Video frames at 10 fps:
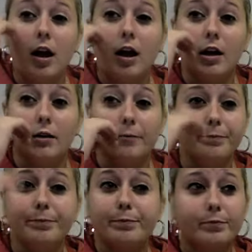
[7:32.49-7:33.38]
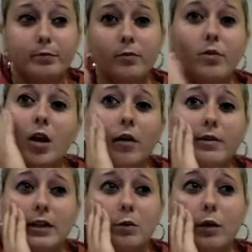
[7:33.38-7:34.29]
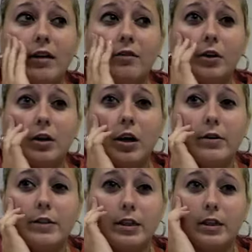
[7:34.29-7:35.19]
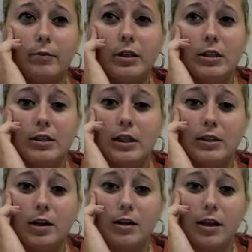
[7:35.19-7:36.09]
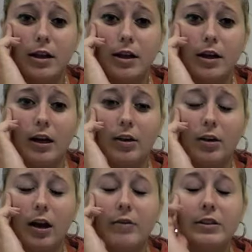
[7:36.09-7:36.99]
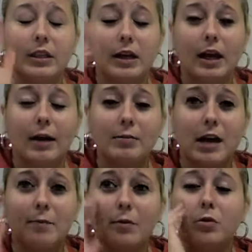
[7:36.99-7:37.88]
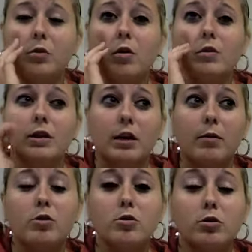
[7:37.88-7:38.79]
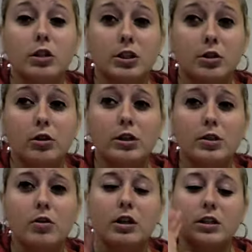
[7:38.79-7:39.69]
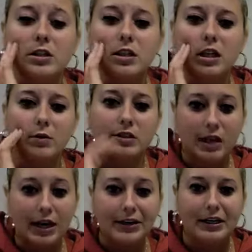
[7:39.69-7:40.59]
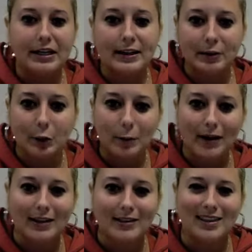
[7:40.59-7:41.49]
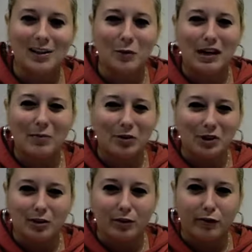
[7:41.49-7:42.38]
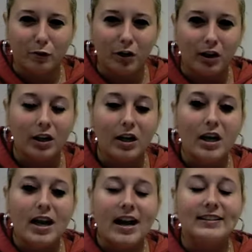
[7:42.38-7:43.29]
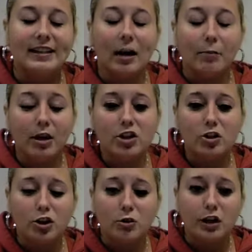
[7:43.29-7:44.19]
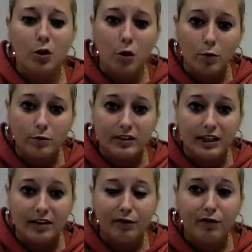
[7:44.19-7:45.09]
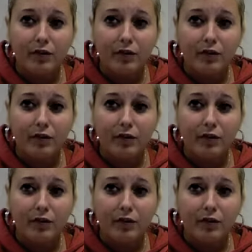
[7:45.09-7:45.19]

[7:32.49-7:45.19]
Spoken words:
And I was like, whatever. I was like, let me just get the hell out of here. And I was like, I kept tapping Kuko. I was like, come on, Kuko, let's go, let's go. Because he said he was tired, and he had to go back because he had to wake up really early for work. And he's like, I'll make sure you get home safe.